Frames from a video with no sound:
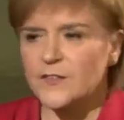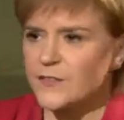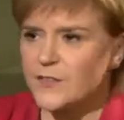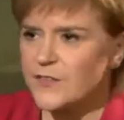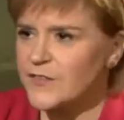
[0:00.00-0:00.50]

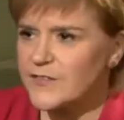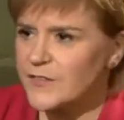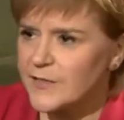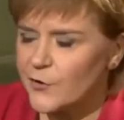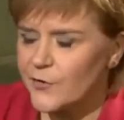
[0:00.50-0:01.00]

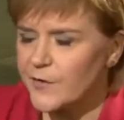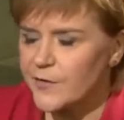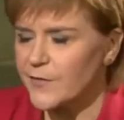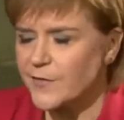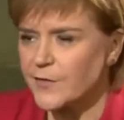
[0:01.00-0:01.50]

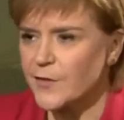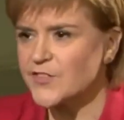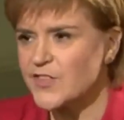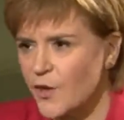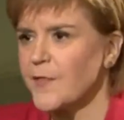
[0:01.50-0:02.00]

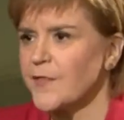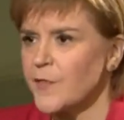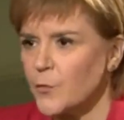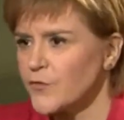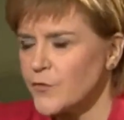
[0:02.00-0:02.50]
There is
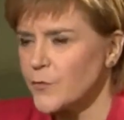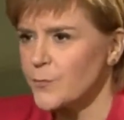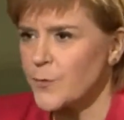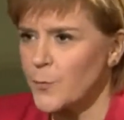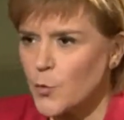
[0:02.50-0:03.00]
nothing that was
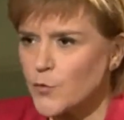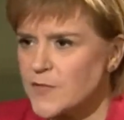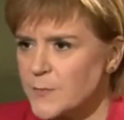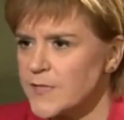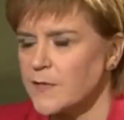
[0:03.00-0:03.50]

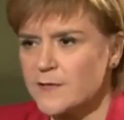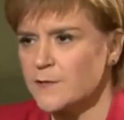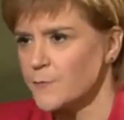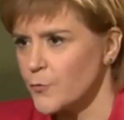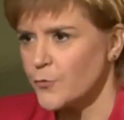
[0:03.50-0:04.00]
proposed to be done
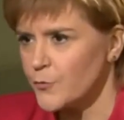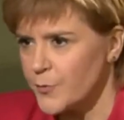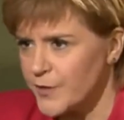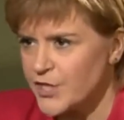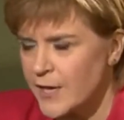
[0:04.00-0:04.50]
to the Forth Road